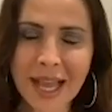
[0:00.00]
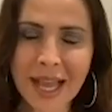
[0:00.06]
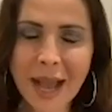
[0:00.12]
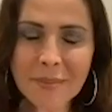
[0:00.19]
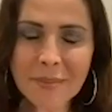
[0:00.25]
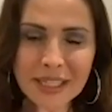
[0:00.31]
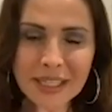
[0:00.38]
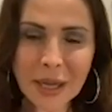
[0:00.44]

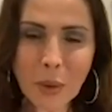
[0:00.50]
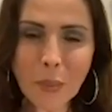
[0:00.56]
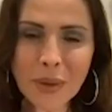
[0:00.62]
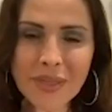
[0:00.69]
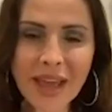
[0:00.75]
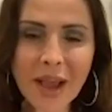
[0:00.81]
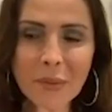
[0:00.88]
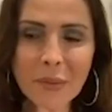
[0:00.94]
I mean,
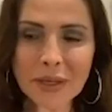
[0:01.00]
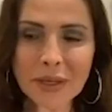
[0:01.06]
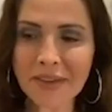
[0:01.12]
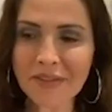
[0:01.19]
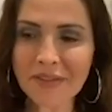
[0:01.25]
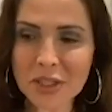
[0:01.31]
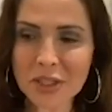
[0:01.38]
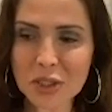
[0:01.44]
without
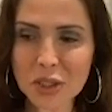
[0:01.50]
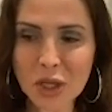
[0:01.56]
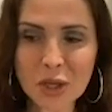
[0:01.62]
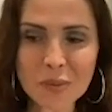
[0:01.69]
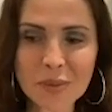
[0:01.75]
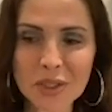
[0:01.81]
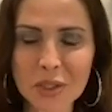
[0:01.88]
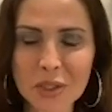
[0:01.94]
giving
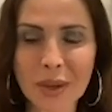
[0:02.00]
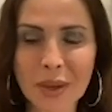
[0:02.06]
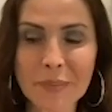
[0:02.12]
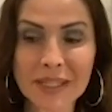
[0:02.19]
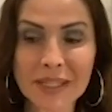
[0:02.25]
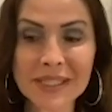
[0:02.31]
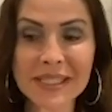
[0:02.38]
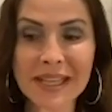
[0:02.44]
too much away,
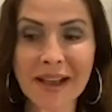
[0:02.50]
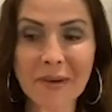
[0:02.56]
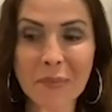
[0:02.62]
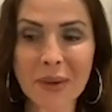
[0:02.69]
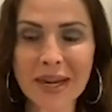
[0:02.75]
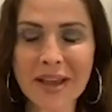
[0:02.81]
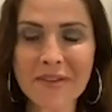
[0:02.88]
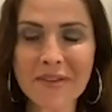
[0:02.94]
because
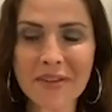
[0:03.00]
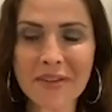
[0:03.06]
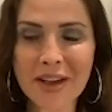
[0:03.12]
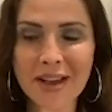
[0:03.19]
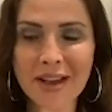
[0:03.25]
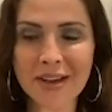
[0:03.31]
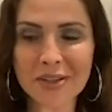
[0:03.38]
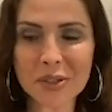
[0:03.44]
whenever
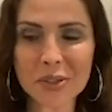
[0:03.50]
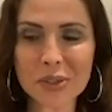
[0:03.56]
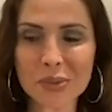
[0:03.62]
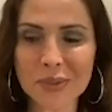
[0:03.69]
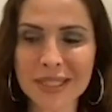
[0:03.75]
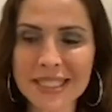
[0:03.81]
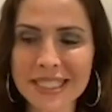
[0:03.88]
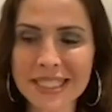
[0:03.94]
you
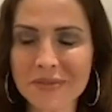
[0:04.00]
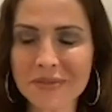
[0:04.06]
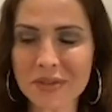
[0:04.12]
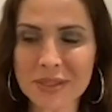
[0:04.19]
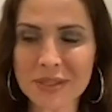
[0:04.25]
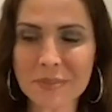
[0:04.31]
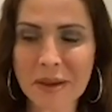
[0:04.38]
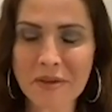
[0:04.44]
do
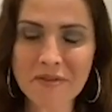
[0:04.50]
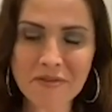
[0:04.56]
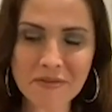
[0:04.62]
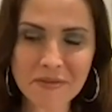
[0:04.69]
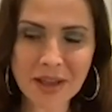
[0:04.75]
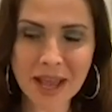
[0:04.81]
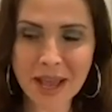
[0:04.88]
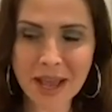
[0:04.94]
interviews about
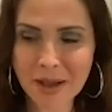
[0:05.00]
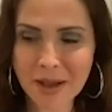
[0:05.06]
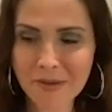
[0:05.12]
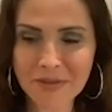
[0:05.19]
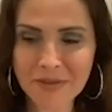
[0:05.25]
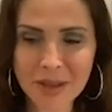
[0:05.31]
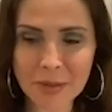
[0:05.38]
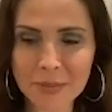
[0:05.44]

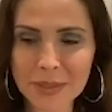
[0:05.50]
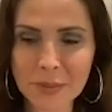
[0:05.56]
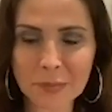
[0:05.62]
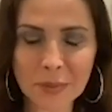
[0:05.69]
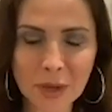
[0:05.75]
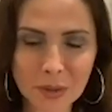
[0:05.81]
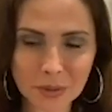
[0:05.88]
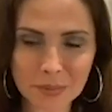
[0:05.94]
films or
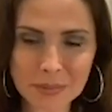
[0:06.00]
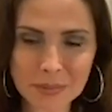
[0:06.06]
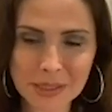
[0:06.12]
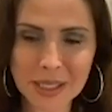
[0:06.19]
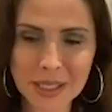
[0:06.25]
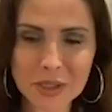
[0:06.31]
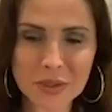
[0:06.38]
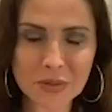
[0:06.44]
programs
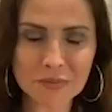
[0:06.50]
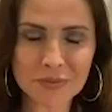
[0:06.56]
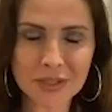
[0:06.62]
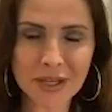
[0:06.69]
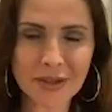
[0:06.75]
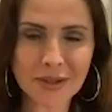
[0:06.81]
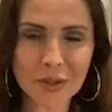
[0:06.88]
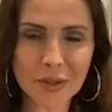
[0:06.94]
that you've
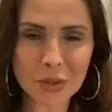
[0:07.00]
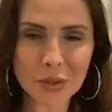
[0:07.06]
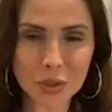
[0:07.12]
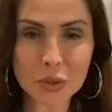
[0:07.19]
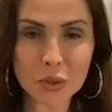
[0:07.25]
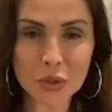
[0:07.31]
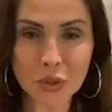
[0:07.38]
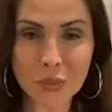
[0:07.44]
done or
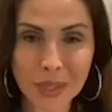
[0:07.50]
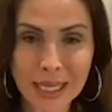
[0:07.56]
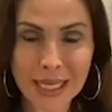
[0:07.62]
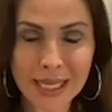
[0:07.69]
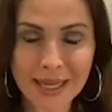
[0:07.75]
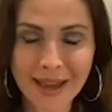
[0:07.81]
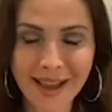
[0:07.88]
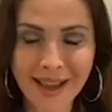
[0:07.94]
you're
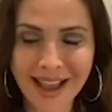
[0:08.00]
doing,